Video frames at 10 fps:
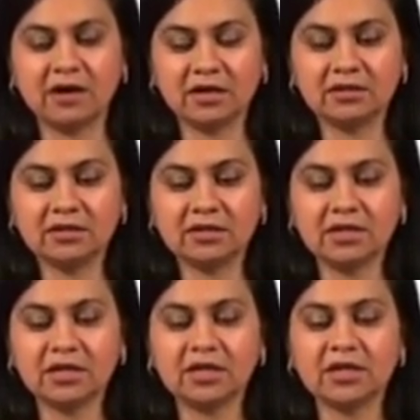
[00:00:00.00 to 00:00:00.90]
Rather,
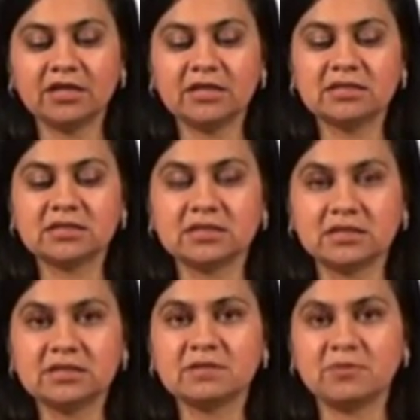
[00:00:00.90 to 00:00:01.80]
it is
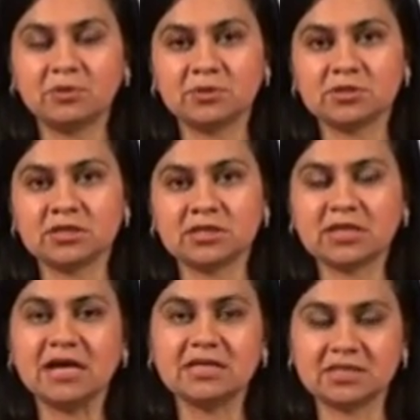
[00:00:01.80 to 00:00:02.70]
this approach,
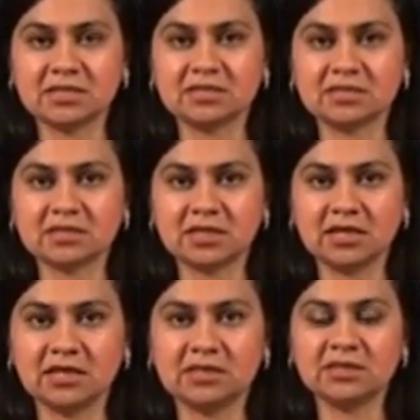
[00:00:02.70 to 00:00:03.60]
stylistics,
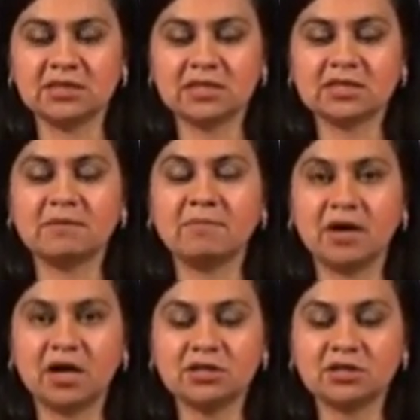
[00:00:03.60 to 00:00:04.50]
is set
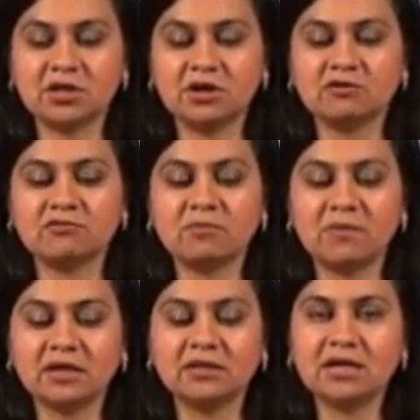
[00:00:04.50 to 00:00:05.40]
apart
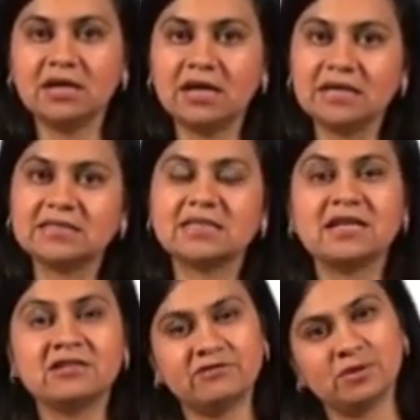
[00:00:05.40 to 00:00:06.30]
from other less
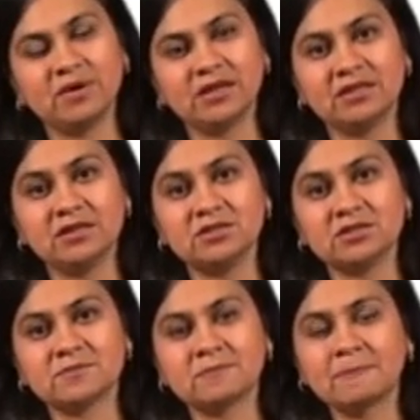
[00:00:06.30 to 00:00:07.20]
scientific
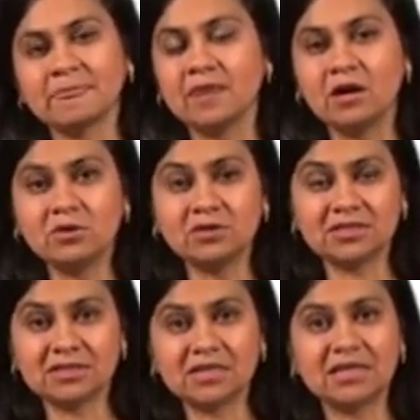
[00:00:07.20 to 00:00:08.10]
methods. Now,
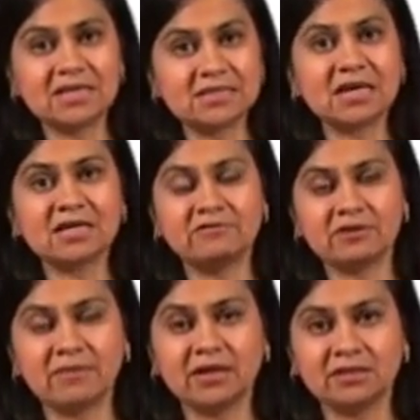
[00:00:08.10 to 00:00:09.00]
this is a less
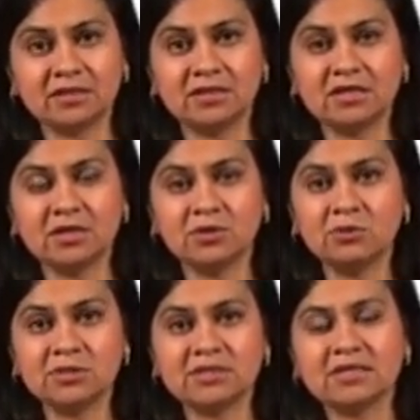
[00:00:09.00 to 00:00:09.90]
scientific method
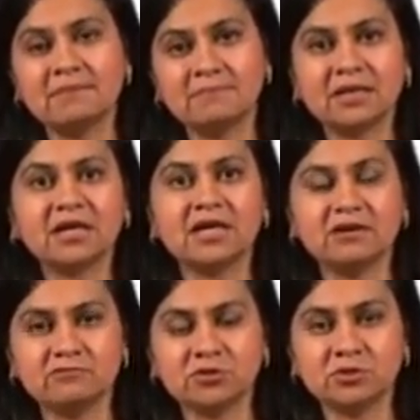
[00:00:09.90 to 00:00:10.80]
whose example I
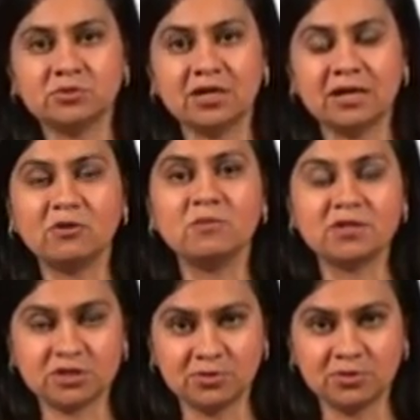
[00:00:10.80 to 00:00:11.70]
gave to you a
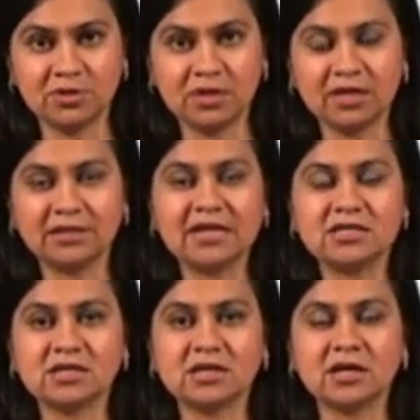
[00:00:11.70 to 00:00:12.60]
moment ago,
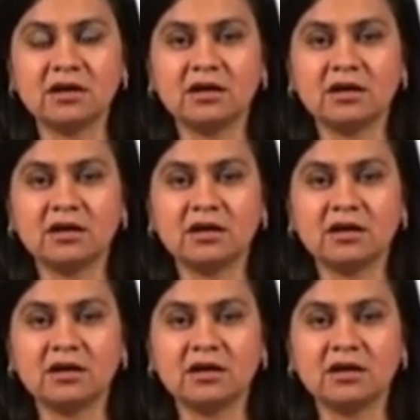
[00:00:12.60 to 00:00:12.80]
that